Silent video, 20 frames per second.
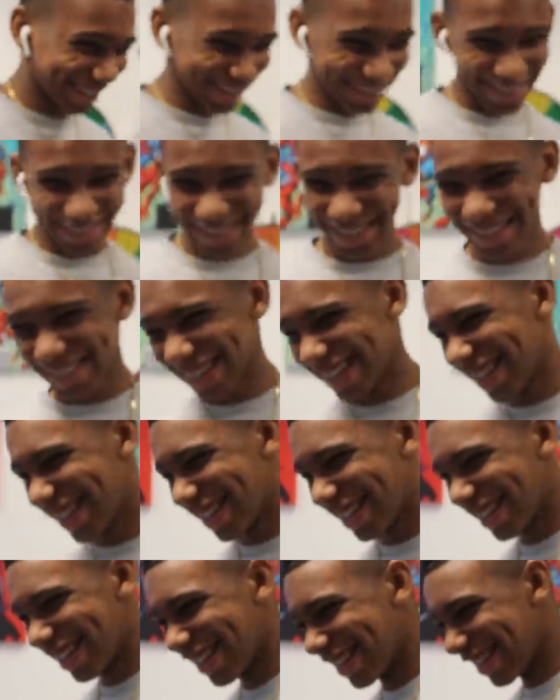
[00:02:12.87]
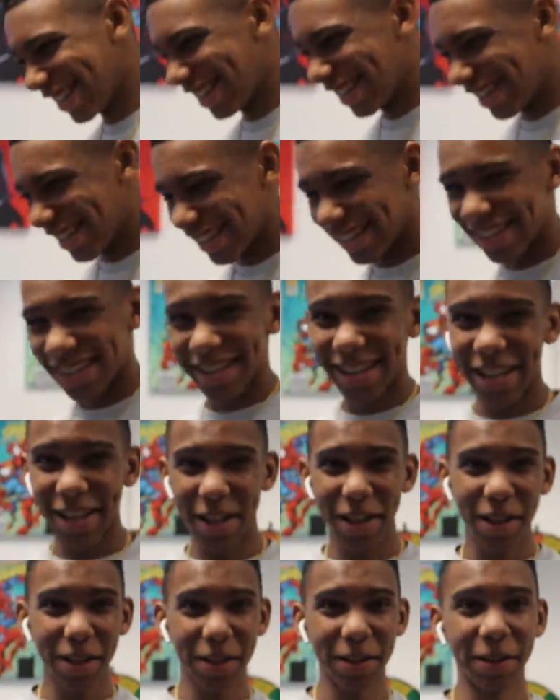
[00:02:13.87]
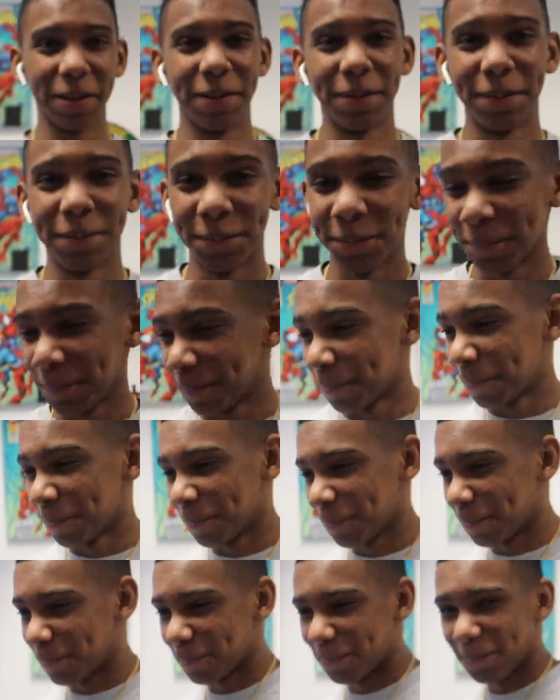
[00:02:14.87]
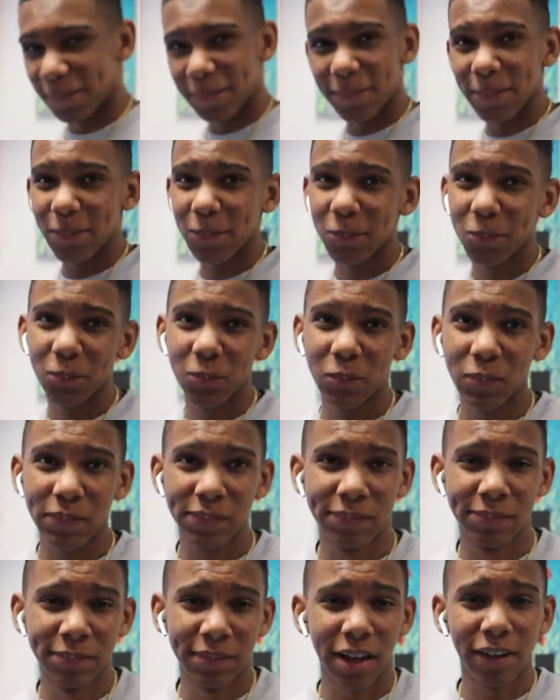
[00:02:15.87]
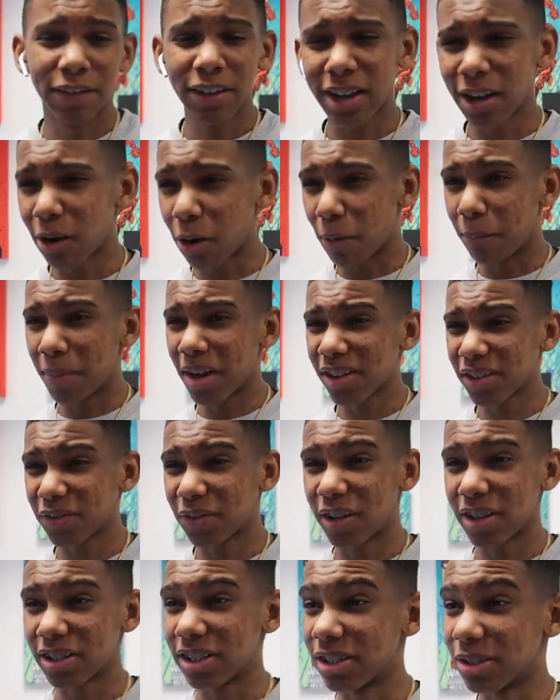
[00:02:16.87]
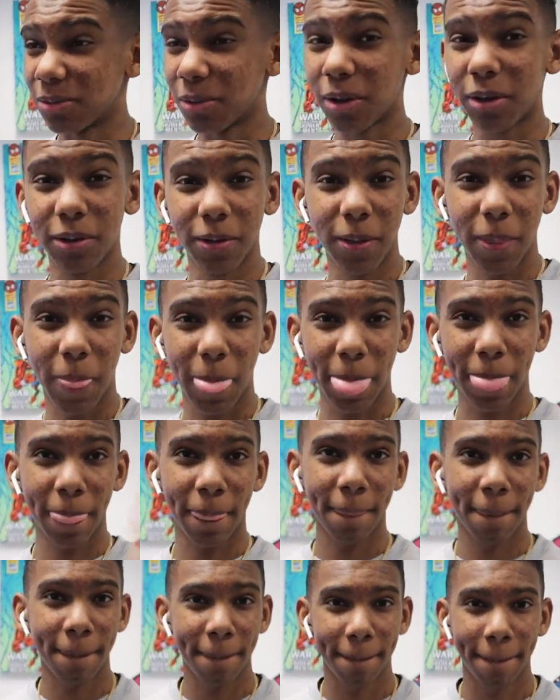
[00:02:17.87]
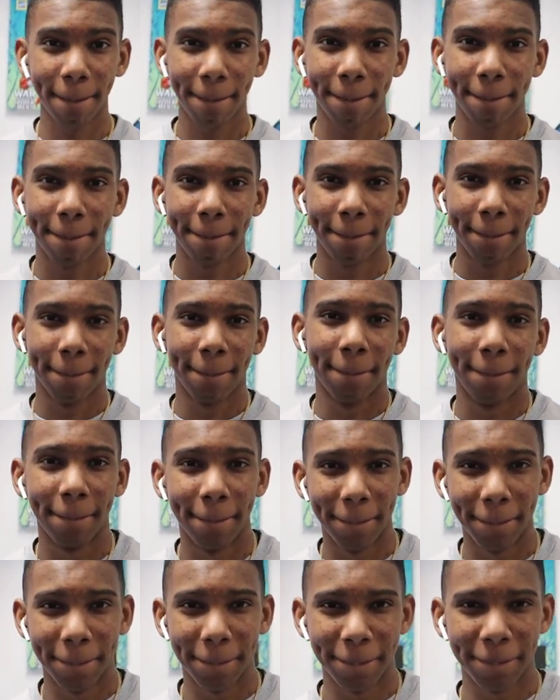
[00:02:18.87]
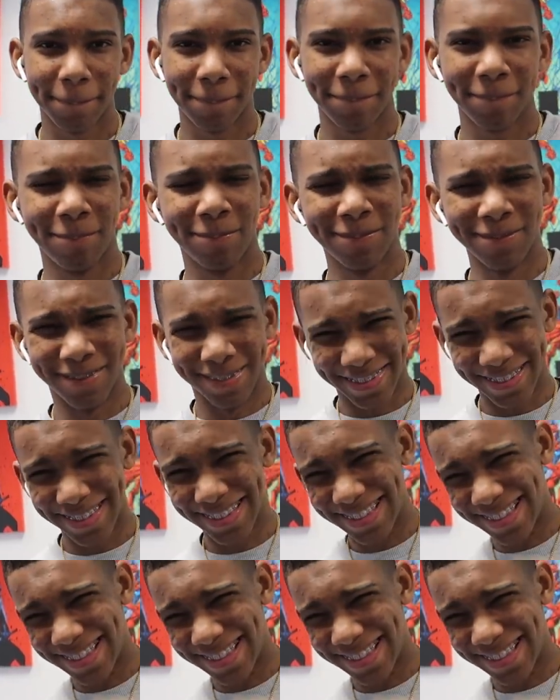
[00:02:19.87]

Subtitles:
The mad algebras and stuff like X, Y, Z, 7 apple equals 10